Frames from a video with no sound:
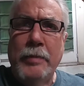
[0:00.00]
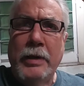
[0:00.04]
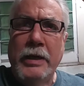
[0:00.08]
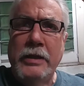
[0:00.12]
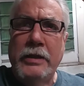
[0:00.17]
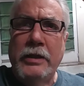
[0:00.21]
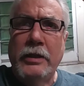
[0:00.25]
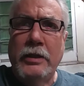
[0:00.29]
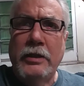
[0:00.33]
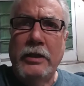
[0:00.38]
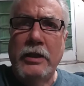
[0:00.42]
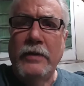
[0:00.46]

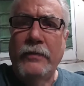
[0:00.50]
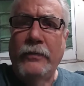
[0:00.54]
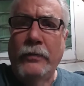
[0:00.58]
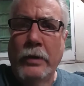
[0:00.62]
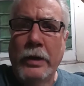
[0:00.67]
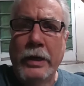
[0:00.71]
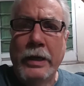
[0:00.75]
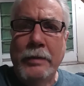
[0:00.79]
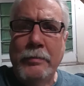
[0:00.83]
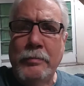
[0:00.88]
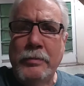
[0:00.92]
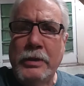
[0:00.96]
60
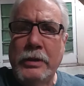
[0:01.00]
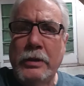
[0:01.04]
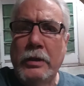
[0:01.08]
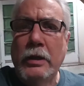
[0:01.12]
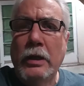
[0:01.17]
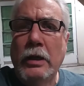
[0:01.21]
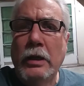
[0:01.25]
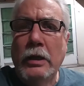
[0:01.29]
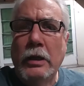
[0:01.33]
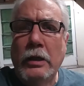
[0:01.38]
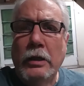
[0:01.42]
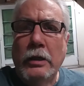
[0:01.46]
frames,
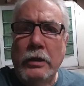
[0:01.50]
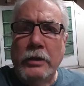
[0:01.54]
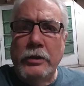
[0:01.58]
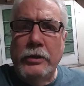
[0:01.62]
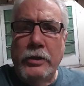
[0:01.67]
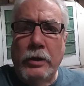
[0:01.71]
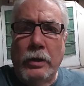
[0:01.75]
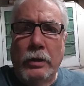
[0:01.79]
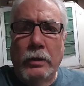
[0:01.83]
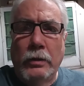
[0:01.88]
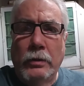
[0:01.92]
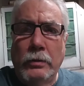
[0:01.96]

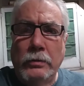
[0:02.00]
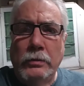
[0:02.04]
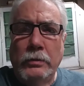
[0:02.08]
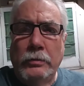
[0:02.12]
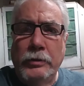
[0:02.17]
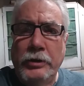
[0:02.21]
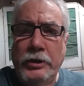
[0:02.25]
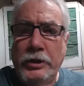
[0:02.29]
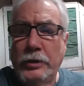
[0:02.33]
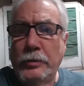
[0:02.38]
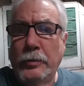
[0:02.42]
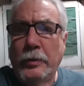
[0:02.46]
so
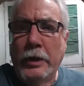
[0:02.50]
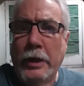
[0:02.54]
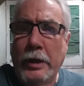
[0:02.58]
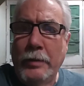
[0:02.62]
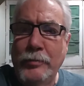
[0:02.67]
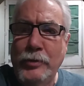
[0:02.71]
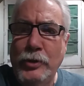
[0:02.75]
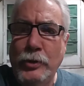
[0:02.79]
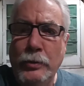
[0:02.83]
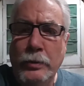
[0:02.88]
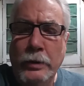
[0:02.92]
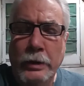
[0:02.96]
which is what I'm
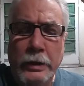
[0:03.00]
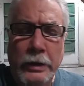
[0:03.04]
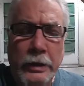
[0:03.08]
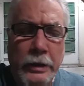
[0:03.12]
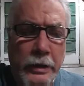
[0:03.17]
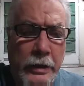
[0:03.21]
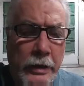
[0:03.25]
doing.